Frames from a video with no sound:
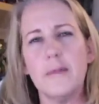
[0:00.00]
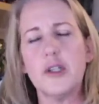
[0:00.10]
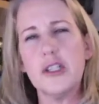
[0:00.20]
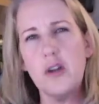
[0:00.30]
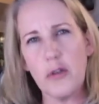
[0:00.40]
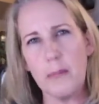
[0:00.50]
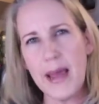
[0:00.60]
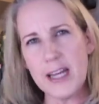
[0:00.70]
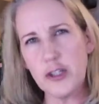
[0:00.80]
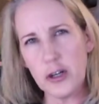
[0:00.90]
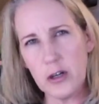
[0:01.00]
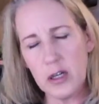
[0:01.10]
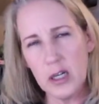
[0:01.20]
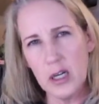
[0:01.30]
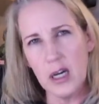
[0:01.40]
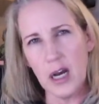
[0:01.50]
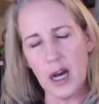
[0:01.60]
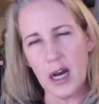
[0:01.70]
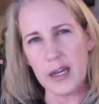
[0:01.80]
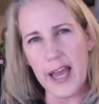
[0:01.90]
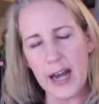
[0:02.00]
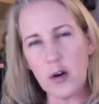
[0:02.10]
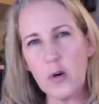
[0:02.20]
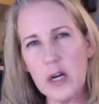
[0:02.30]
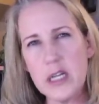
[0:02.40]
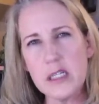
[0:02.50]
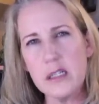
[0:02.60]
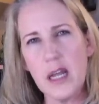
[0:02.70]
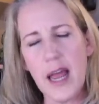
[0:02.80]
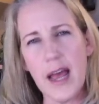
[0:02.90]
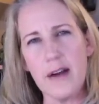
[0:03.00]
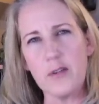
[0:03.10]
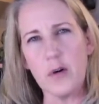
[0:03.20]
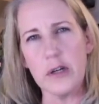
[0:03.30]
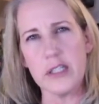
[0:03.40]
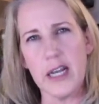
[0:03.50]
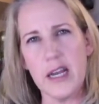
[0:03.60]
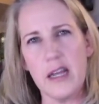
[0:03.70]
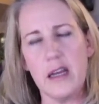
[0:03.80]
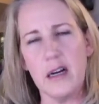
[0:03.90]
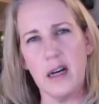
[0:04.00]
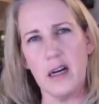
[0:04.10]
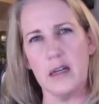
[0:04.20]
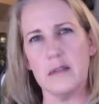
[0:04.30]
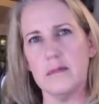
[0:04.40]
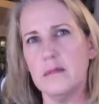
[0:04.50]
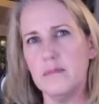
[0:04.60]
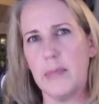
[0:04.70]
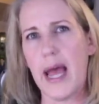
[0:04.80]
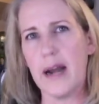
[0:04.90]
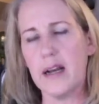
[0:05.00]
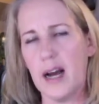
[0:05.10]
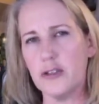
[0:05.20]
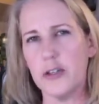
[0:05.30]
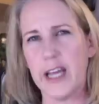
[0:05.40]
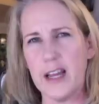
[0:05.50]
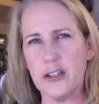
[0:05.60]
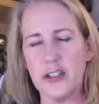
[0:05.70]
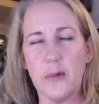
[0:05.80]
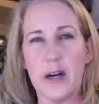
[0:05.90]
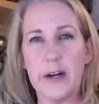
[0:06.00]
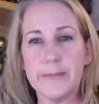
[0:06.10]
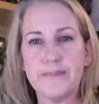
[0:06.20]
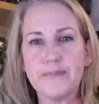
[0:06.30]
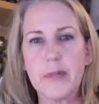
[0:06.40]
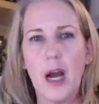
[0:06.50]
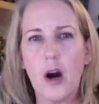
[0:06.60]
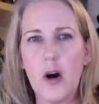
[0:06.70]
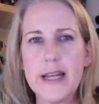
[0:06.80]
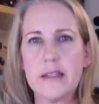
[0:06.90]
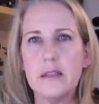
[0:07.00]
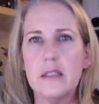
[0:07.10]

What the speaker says: Just know the major categories, and of course any bad contraindications you want to know. All right.